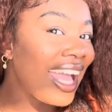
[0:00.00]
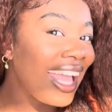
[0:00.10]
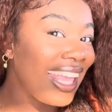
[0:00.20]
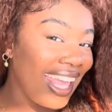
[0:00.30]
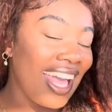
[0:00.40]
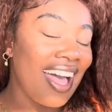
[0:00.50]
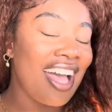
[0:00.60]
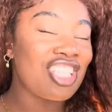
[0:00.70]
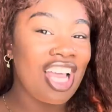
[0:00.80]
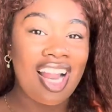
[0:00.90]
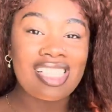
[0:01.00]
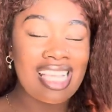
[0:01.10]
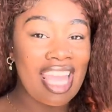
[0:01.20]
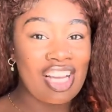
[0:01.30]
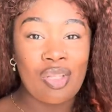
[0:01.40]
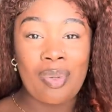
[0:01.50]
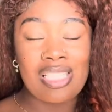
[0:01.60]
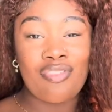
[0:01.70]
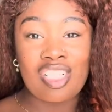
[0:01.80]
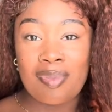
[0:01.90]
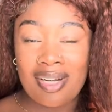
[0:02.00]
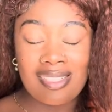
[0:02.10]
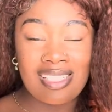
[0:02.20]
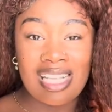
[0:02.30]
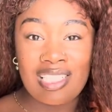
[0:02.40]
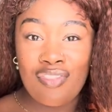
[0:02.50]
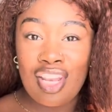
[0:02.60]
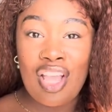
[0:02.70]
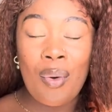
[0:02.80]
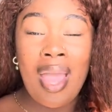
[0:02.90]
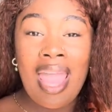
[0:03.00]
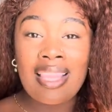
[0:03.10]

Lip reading: Yeah. Shout out to Anna Luisa for sponsoring today's video.